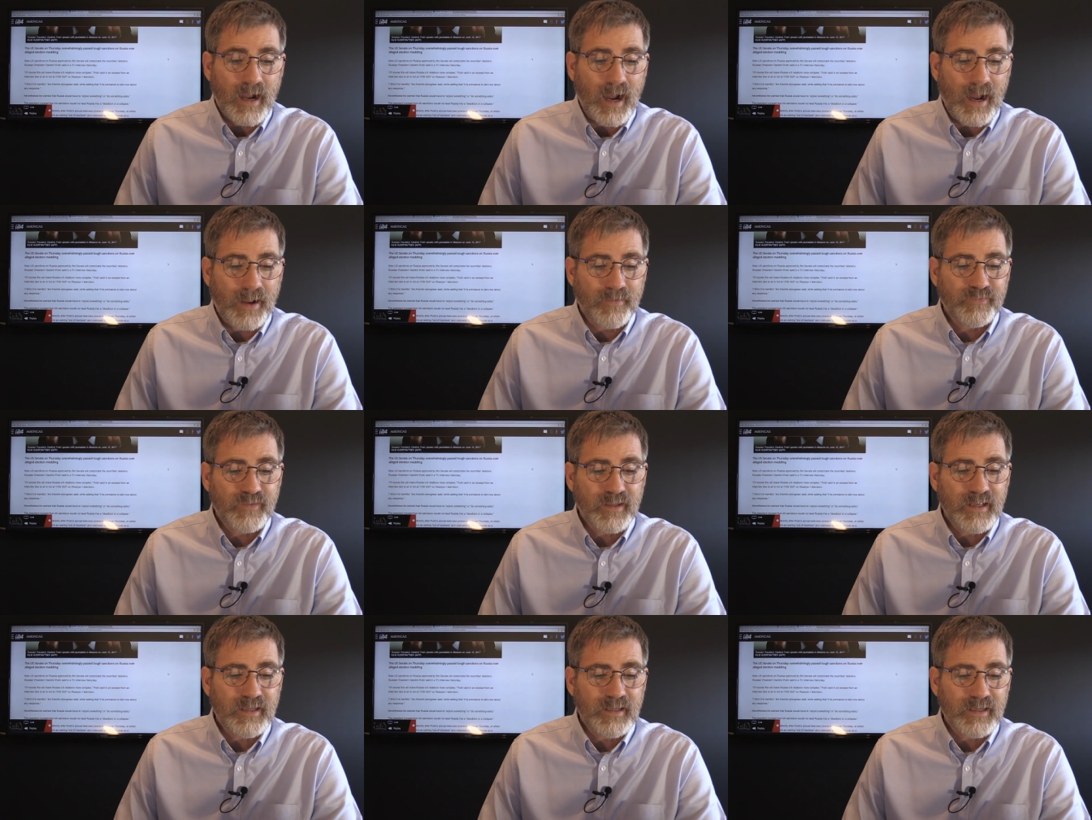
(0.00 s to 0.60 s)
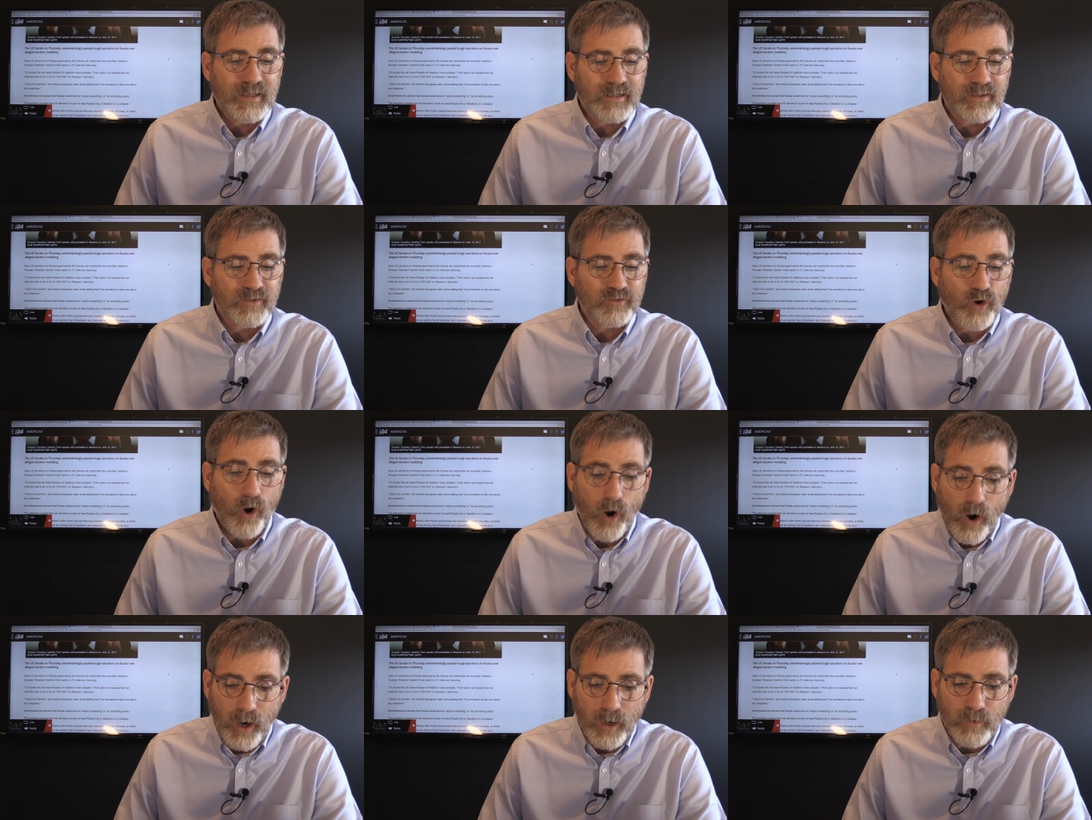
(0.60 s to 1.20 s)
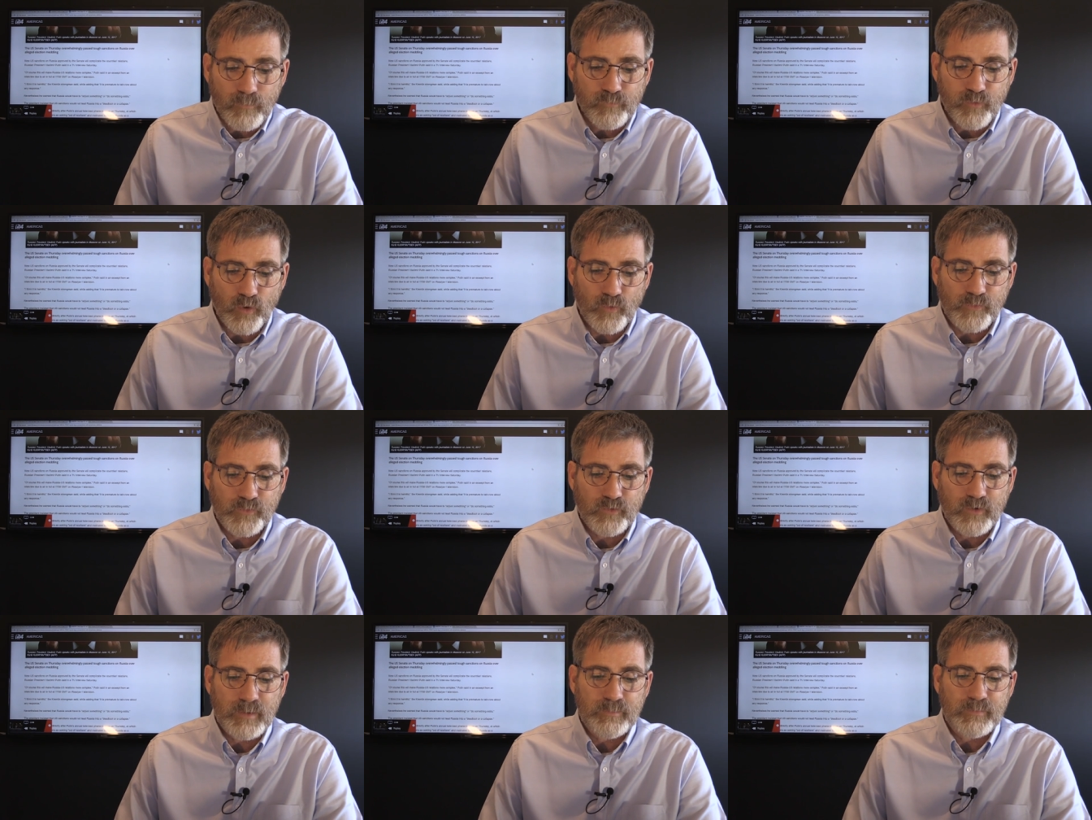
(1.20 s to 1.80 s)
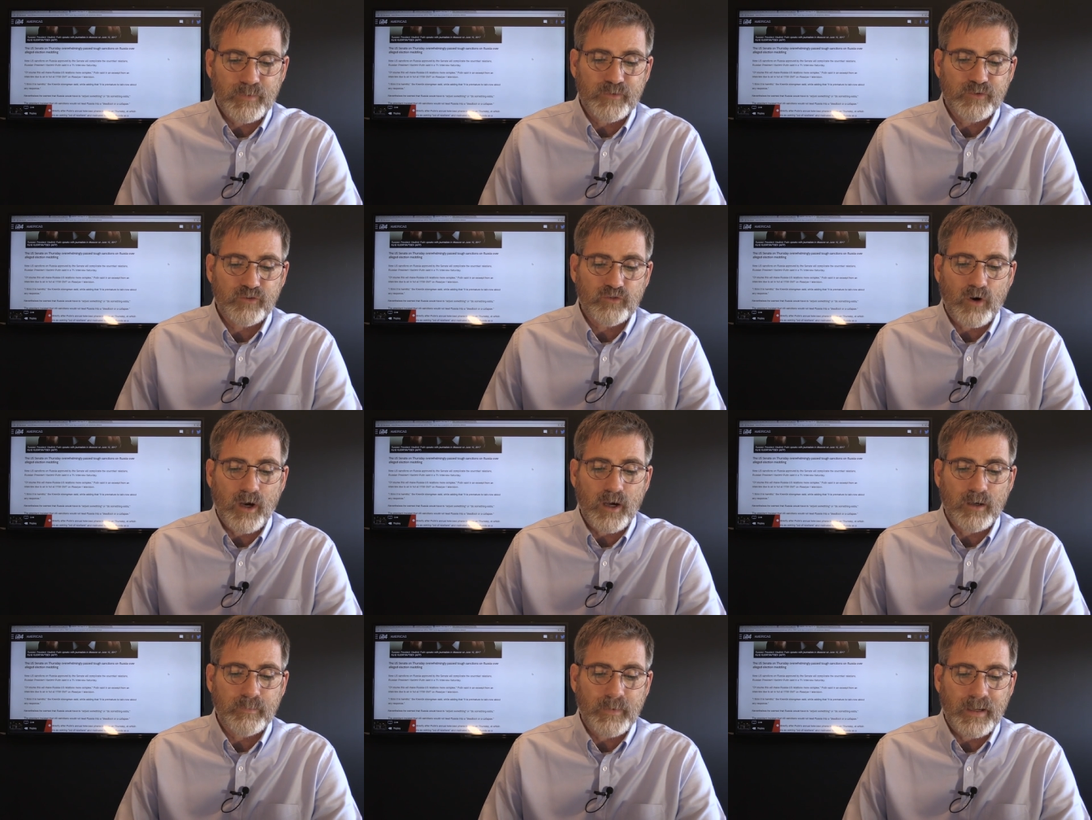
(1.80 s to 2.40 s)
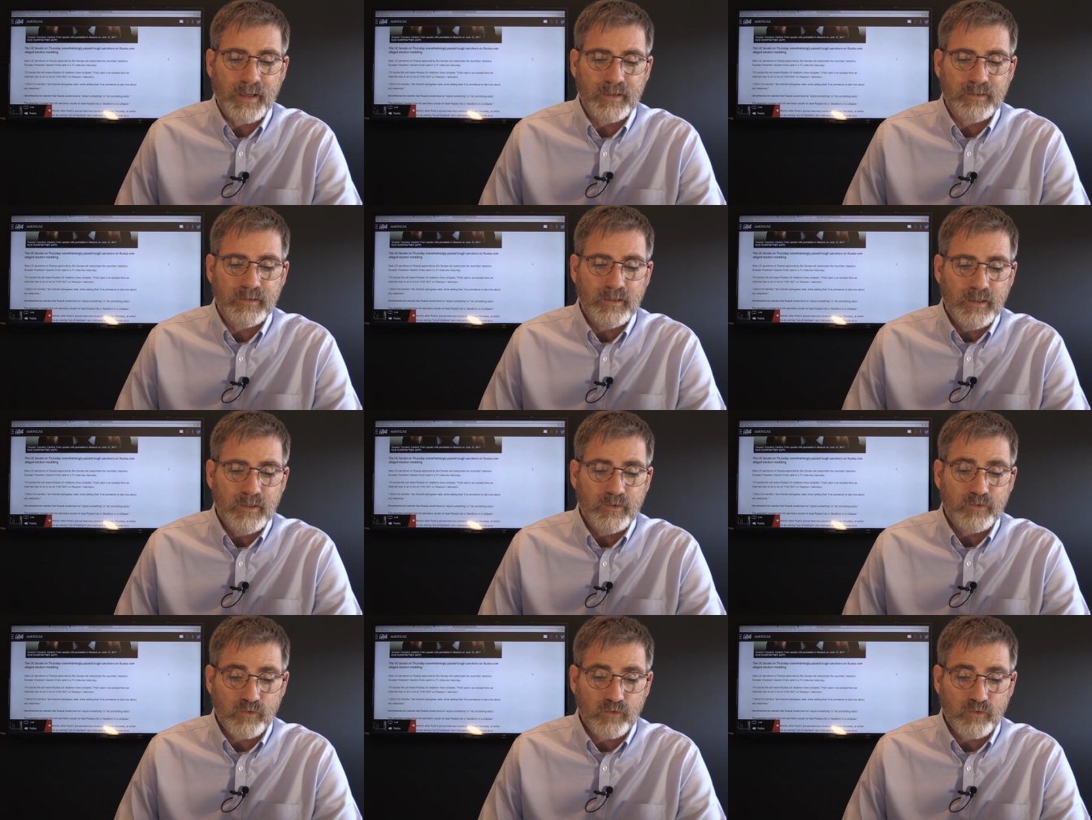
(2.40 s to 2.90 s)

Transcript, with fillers: I think it is harmful, the Kremlin strongman,